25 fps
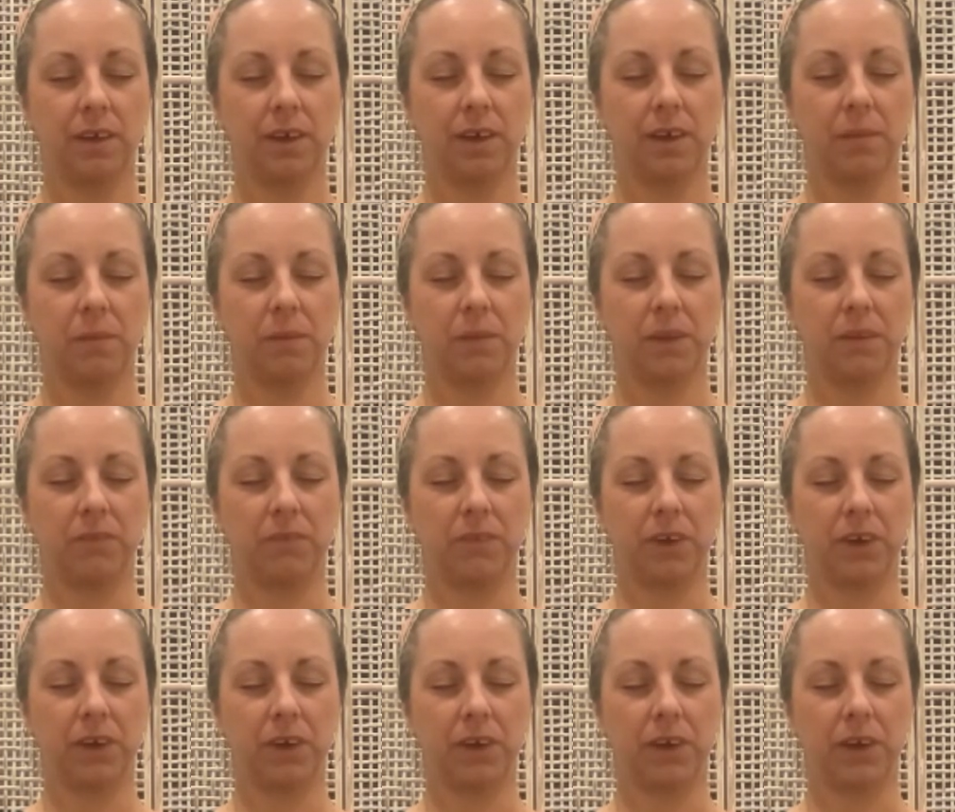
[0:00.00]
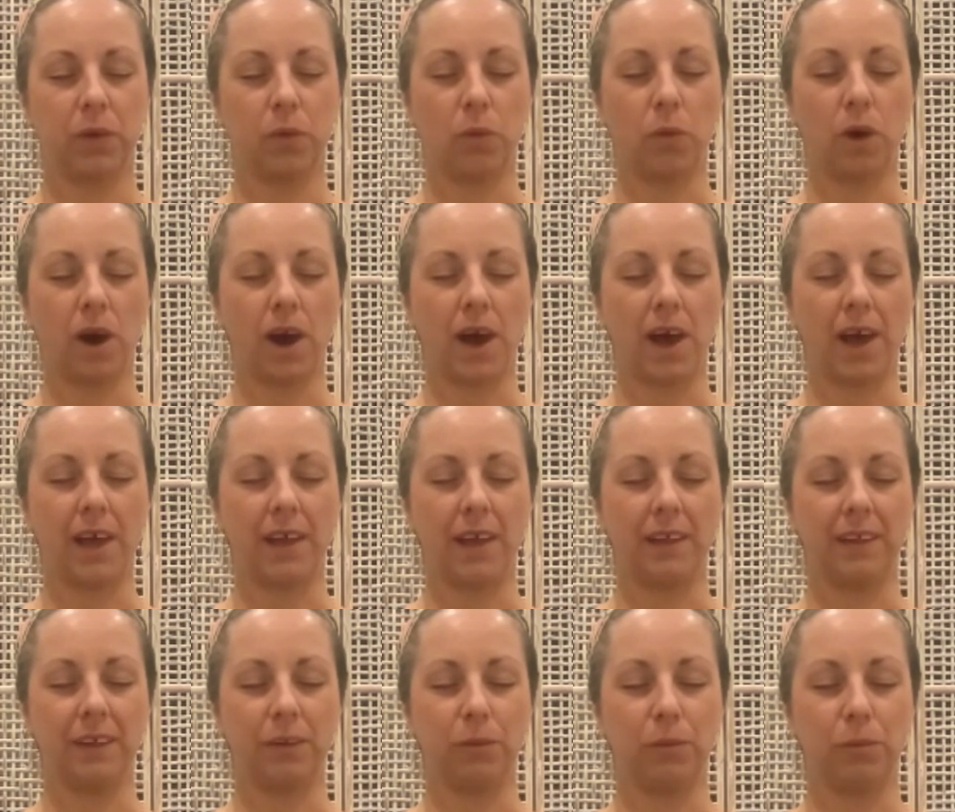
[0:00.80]
I'm in a very
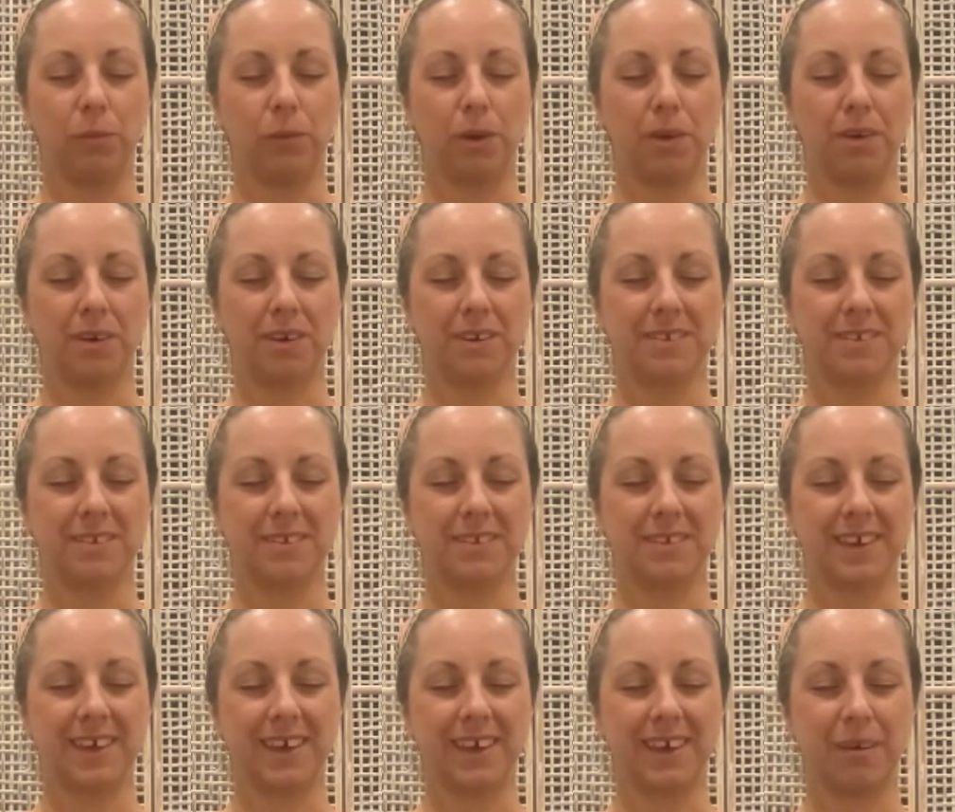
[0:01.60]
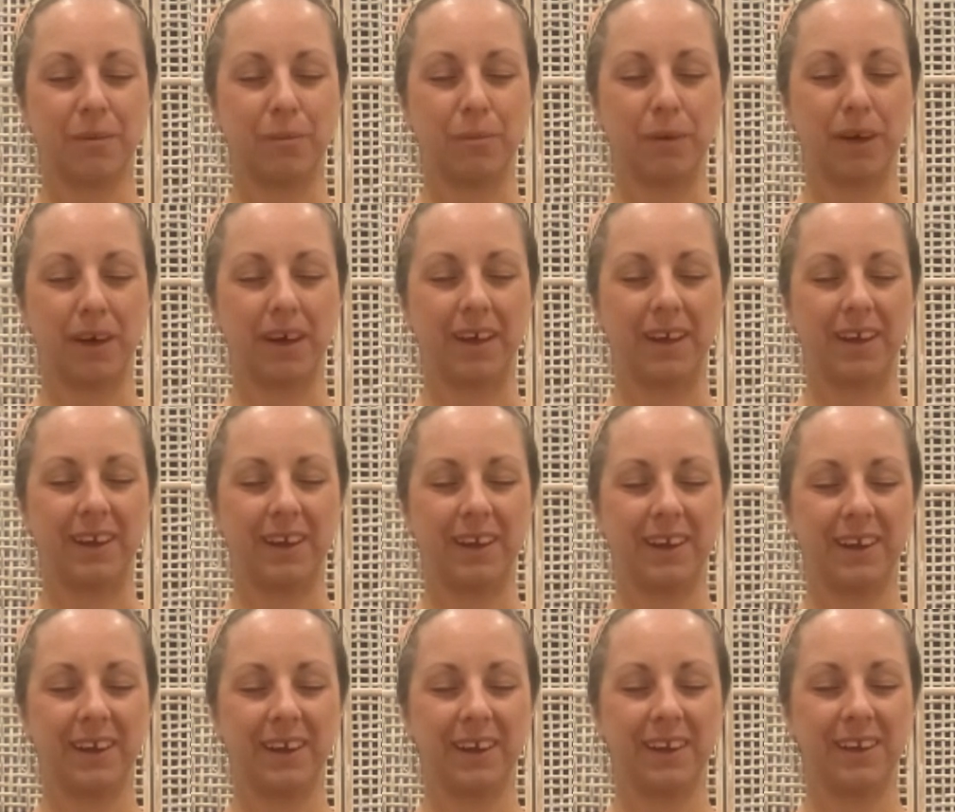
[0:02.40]
quiet little box here, but
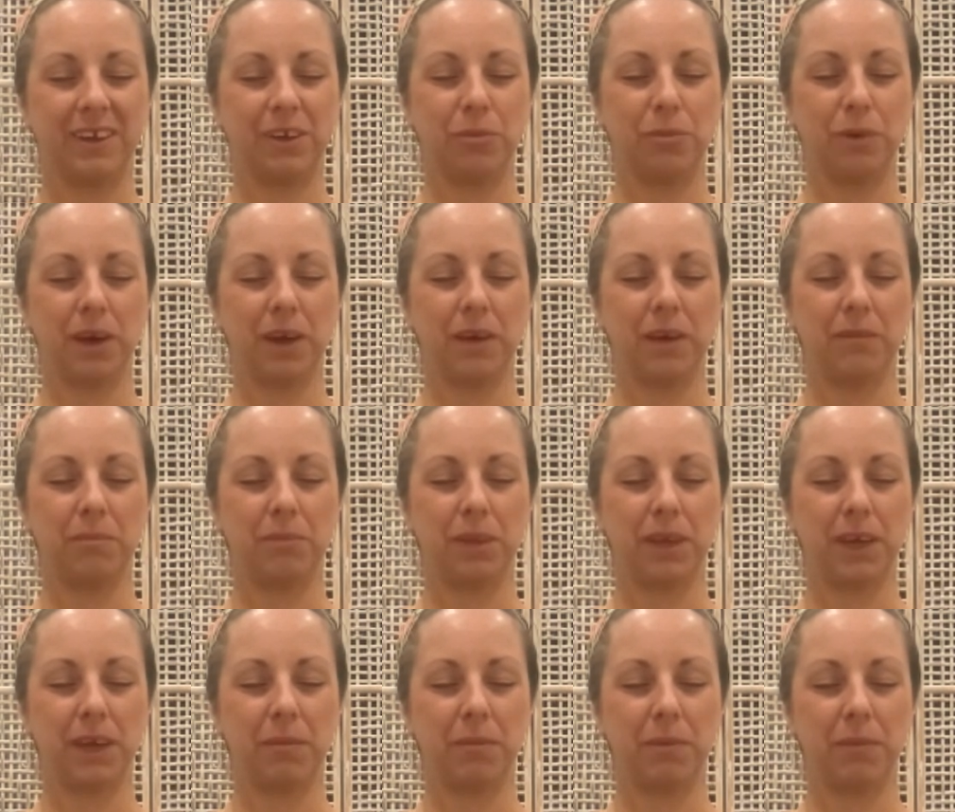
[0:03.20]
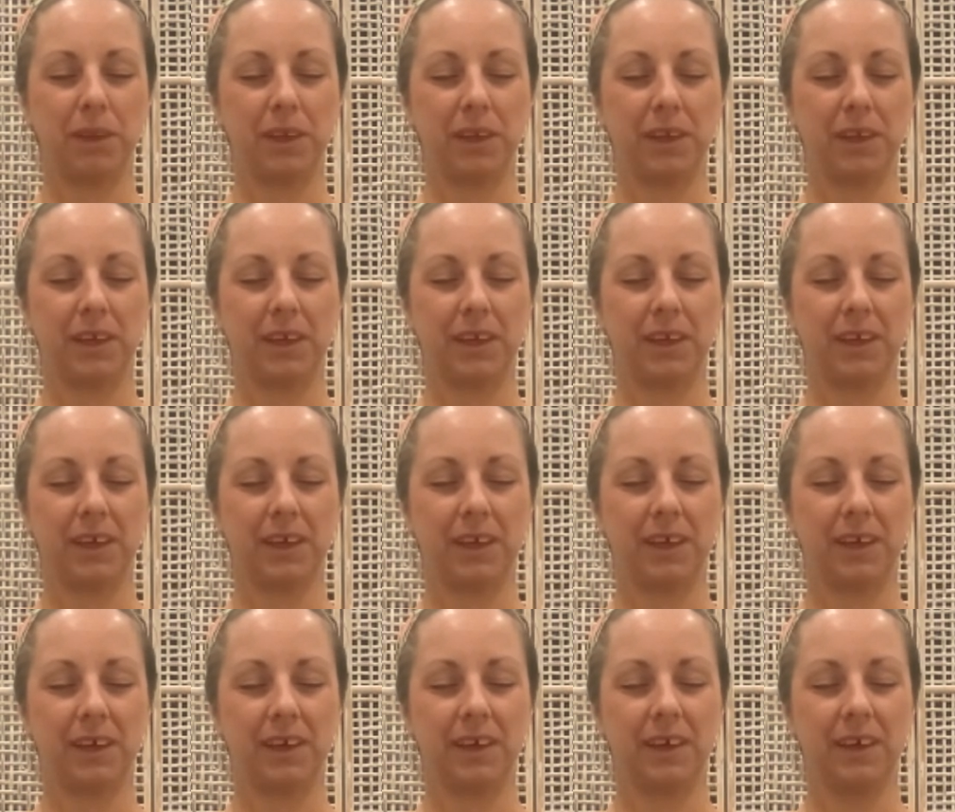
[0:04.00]
you might be able to
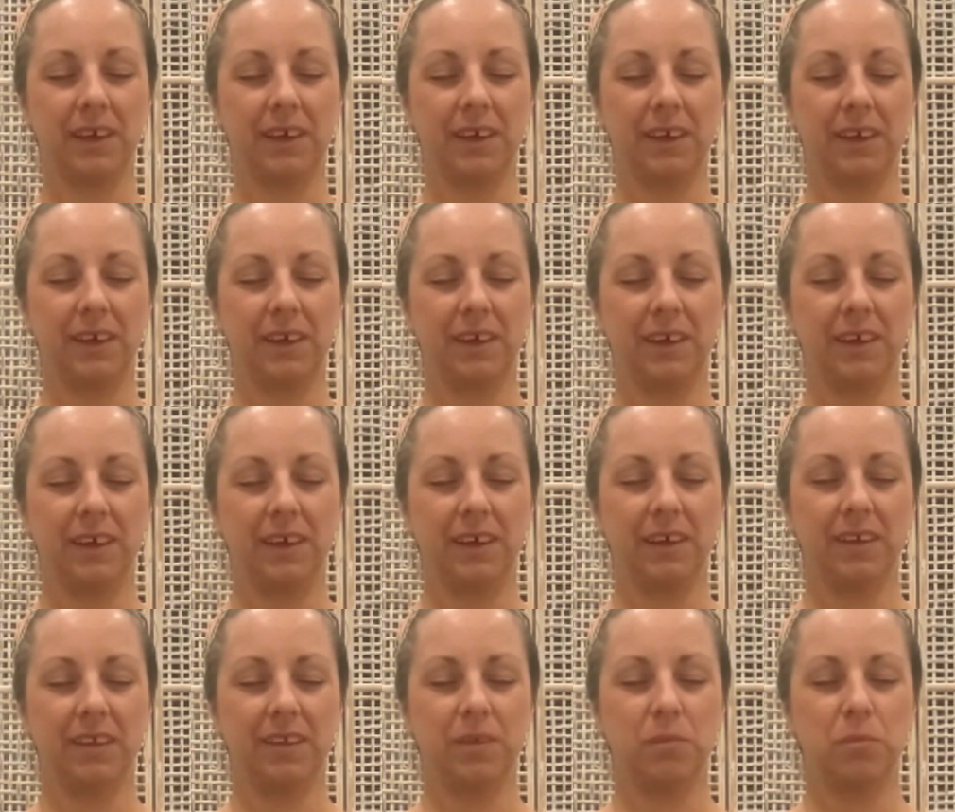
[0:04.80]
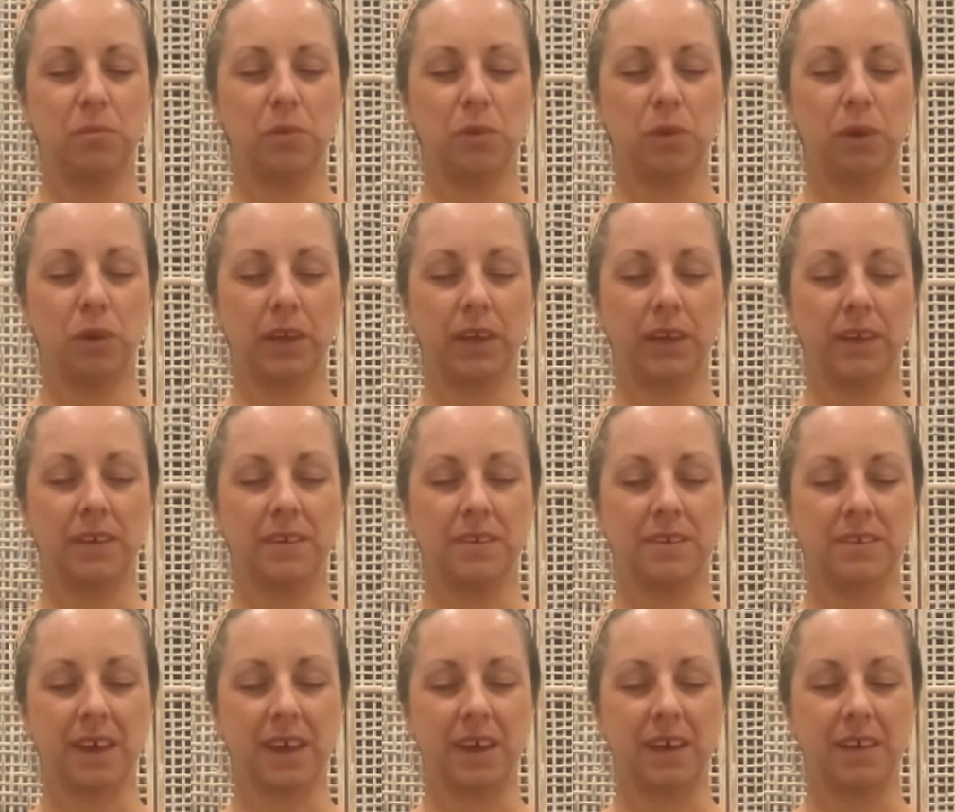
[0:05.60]
hear the morning
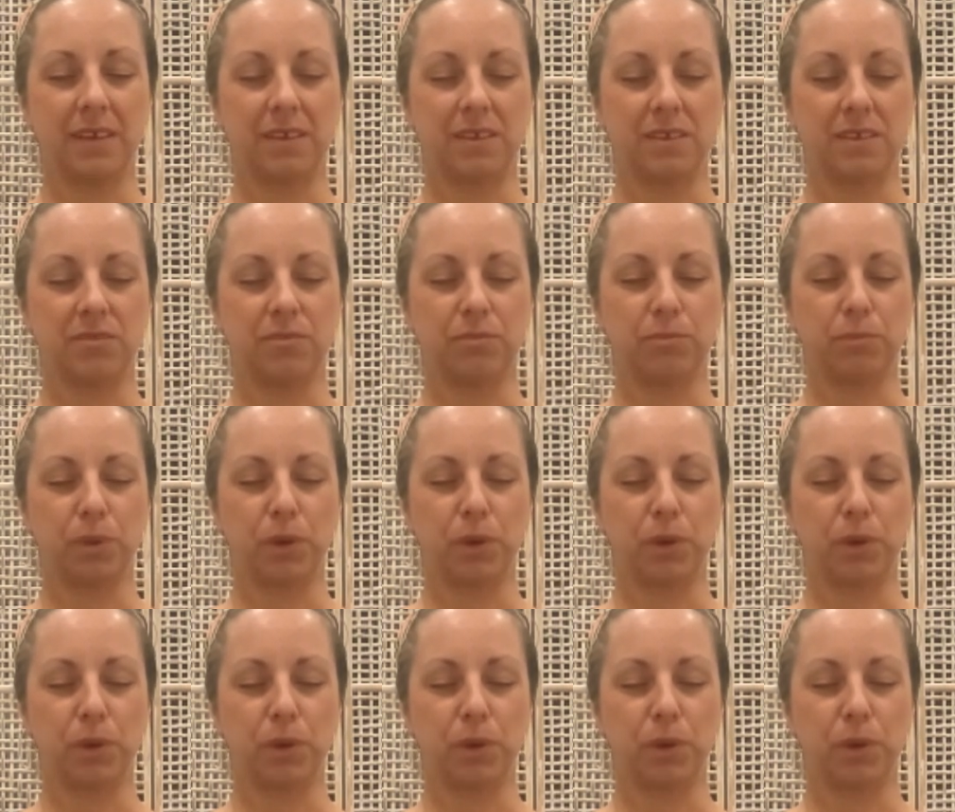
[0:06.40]
sounds of